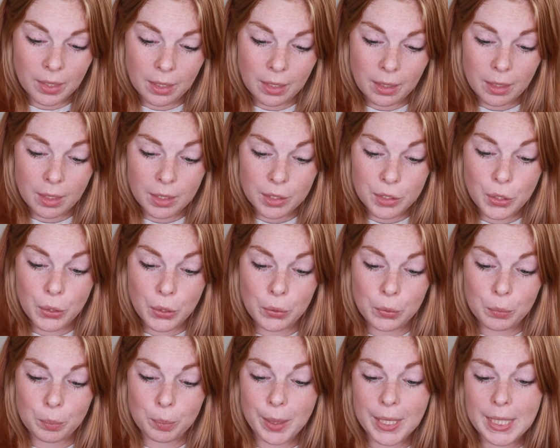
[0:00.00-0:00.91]

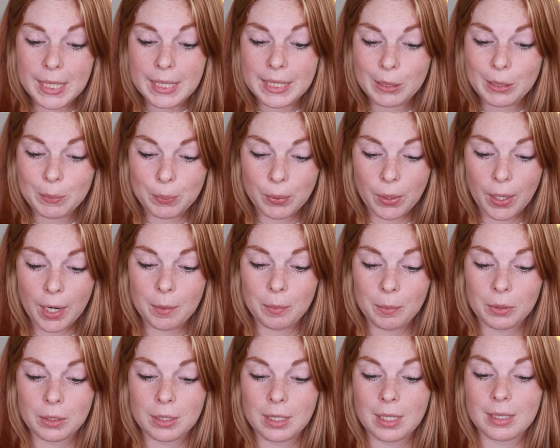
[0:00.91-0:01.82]
The base
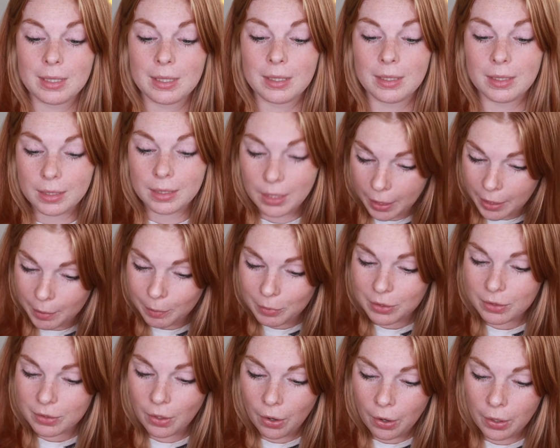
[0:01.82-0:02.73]
primer,
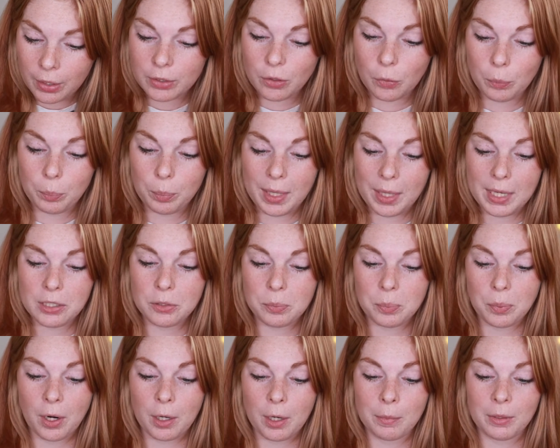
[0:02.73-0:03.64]
Diamond Heart Base
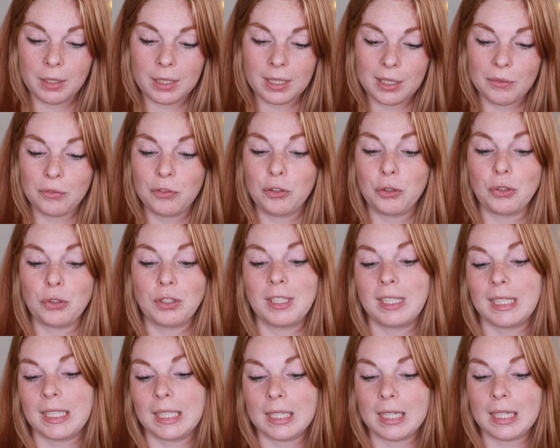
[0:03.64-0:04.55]
Primer, gives your
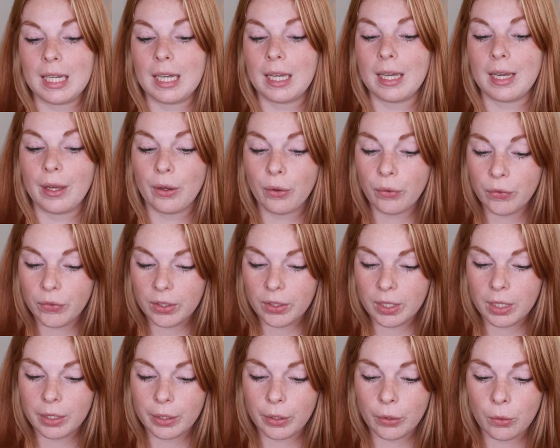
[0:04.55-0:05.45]
skin a
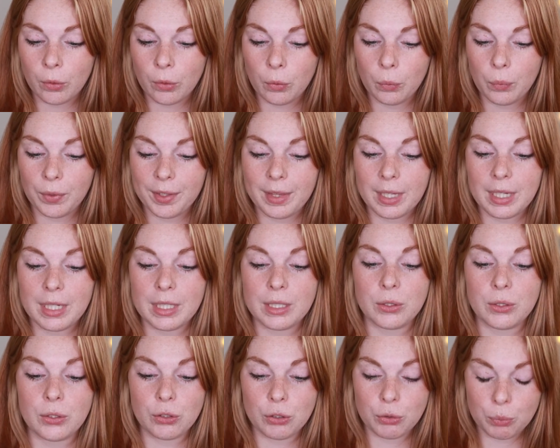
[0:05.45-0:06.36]
healthy glow with
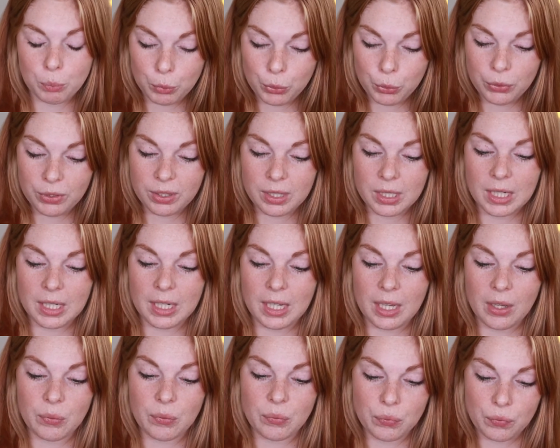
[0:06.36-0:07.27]
a
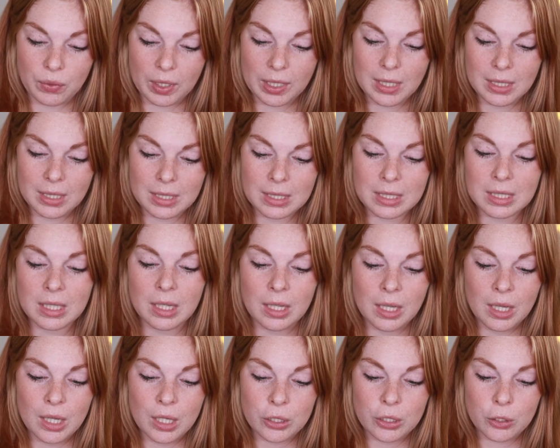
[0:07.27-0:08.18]
smoothening effect.
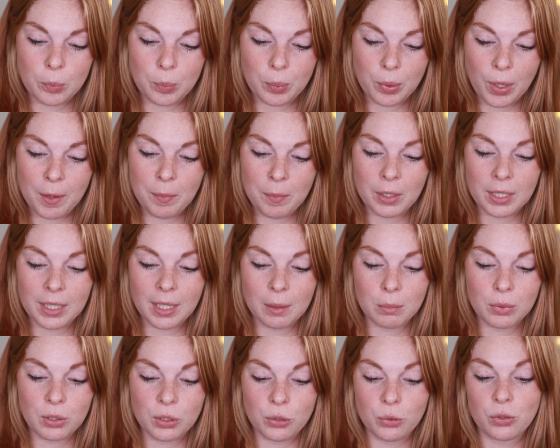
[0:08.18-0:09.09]
The primer
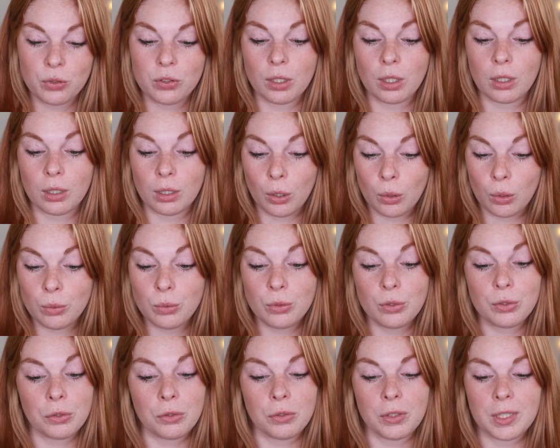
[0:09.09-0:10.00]
can be used
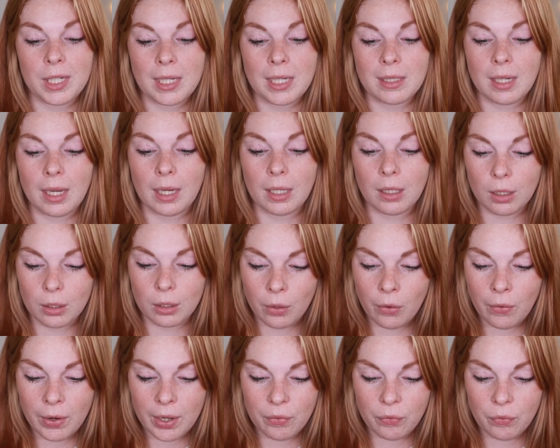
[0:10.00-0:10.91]
alone to create a
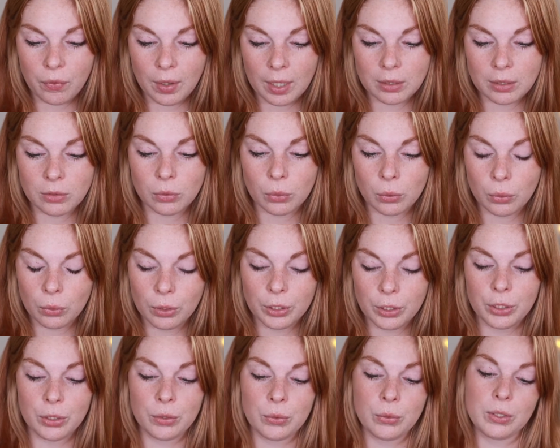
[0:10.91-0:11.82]
glow effect
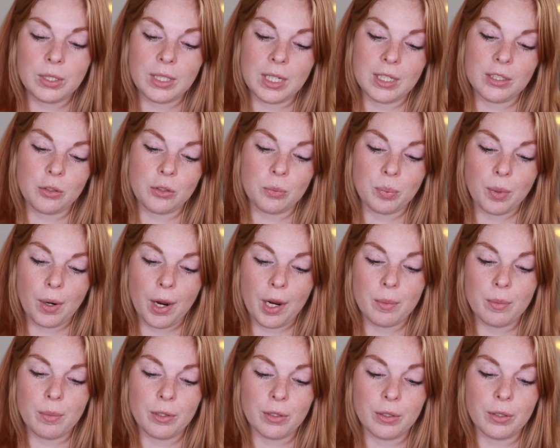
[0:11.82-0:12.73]
or used as a
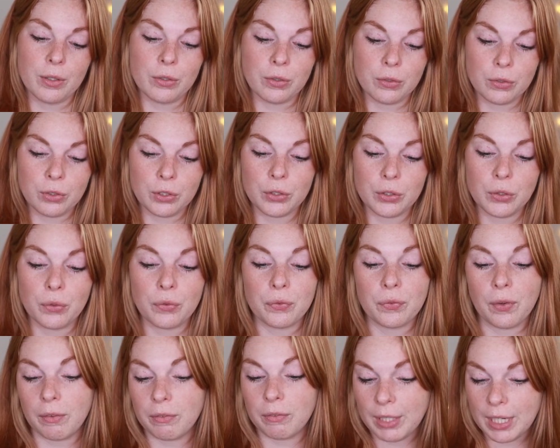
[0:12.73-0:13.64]
primer under your
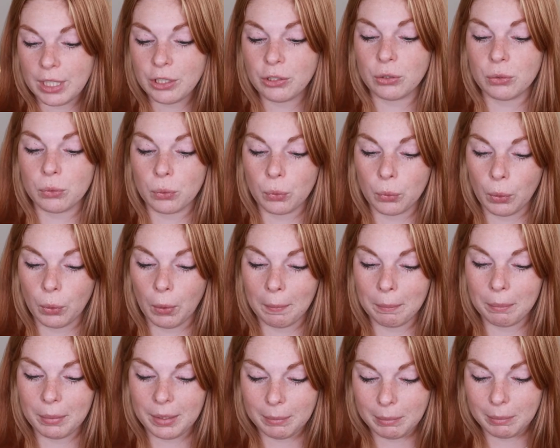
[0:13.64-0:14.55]
foundation or
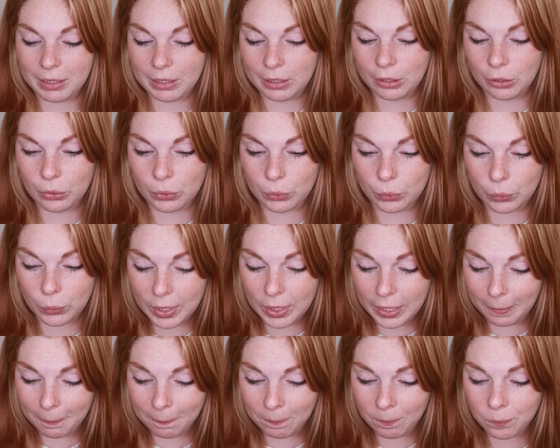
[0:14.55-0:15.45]
BB
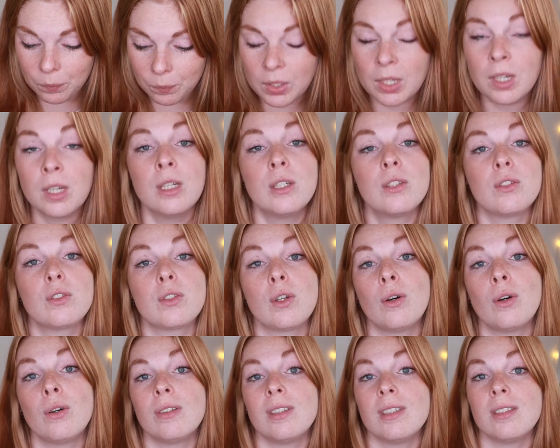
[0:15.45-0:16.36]
cream.
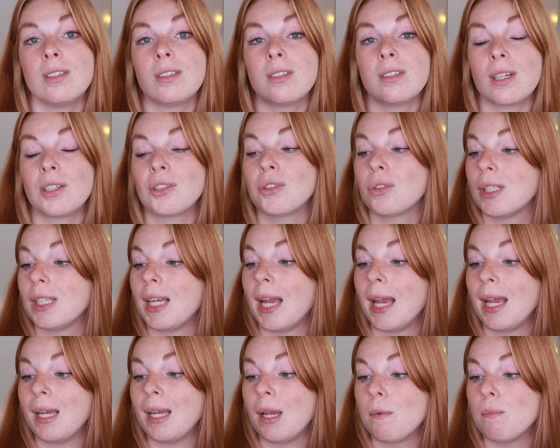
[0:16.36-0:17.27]
So this is
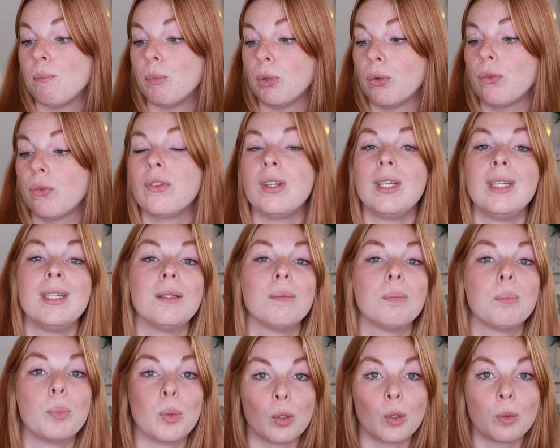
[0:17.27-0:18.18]
actually a
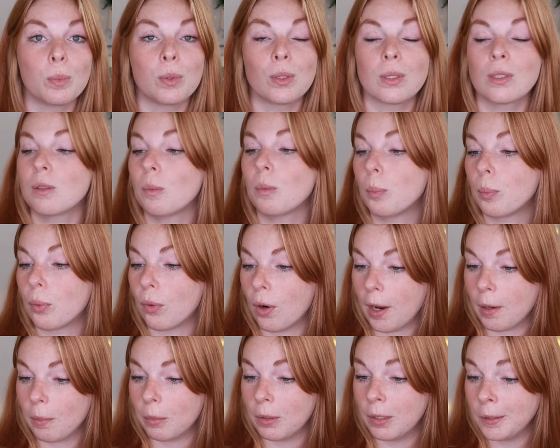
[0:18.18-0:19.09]
multi-purpose
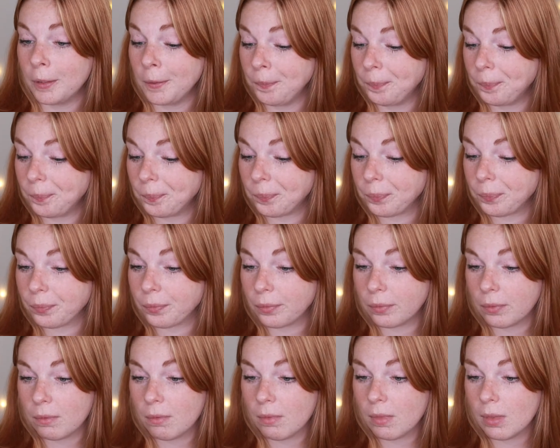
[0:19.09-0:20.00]
primer.
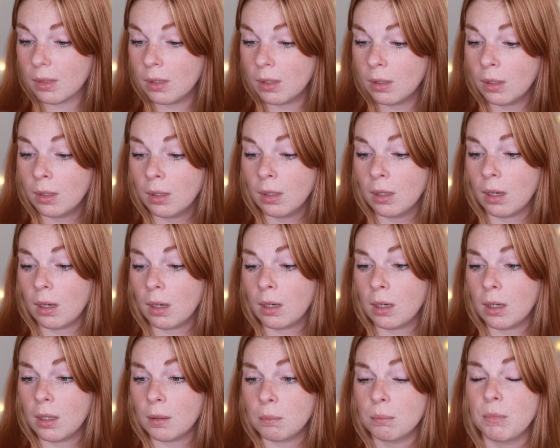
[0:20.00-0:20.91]

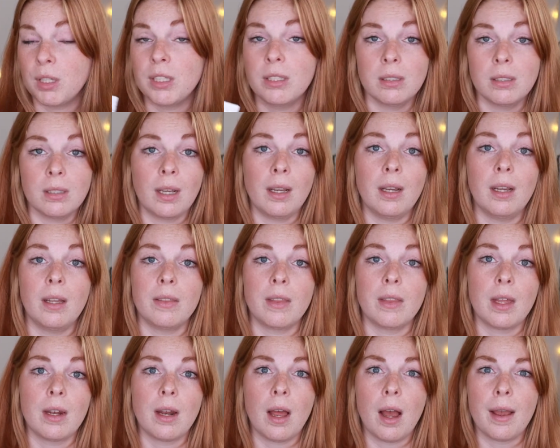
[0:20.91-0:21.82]
Must say
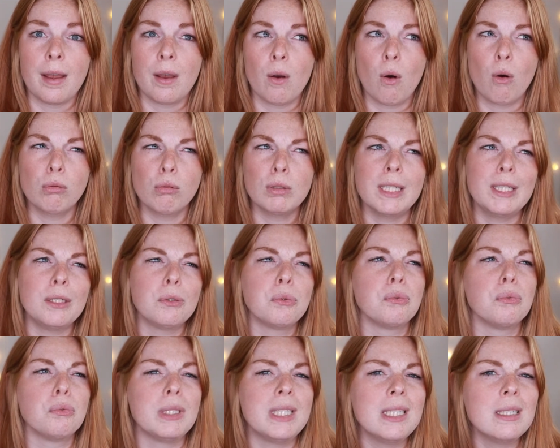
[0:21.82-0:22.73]
that I only
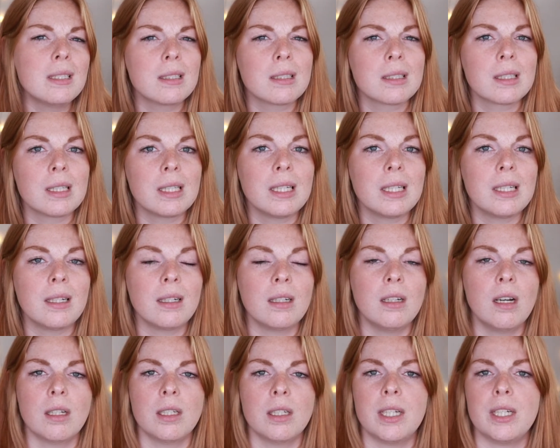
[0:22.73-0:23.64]
recently
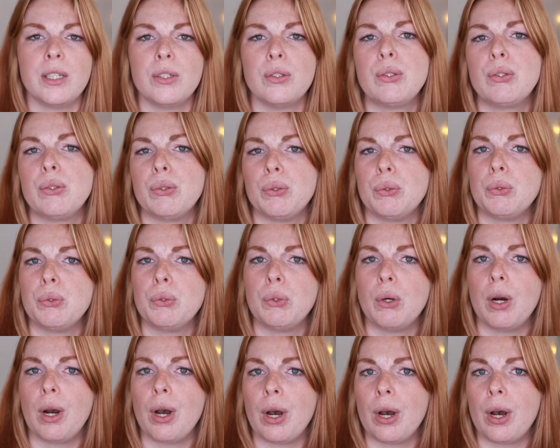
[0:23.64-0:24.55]
got
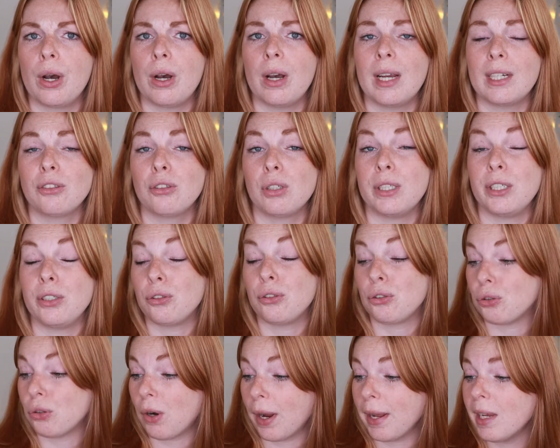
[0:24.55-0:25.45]
into actually
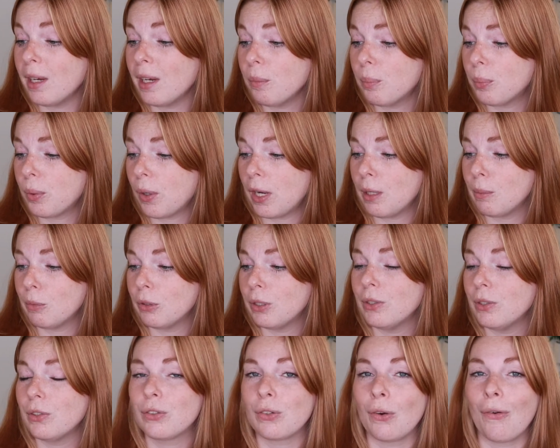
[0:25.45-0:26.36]
trying
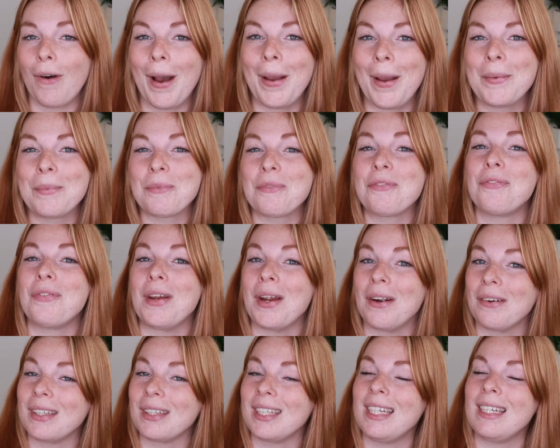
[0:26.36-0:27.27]
primers, so I'm
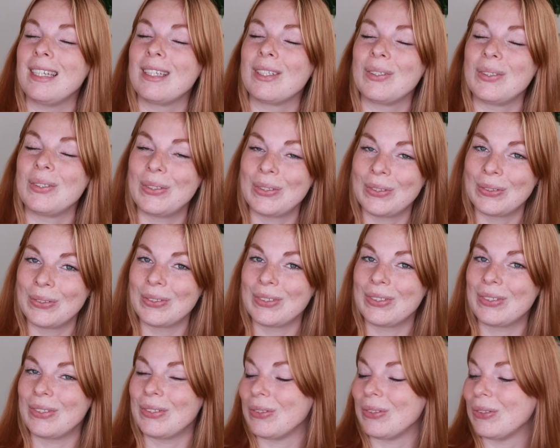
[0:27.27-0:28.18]
fairly
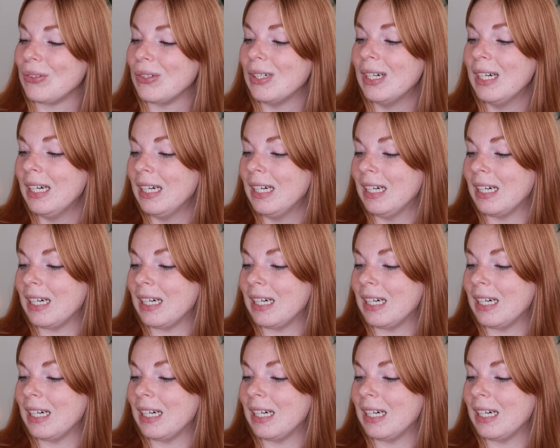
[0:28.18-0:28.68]
new to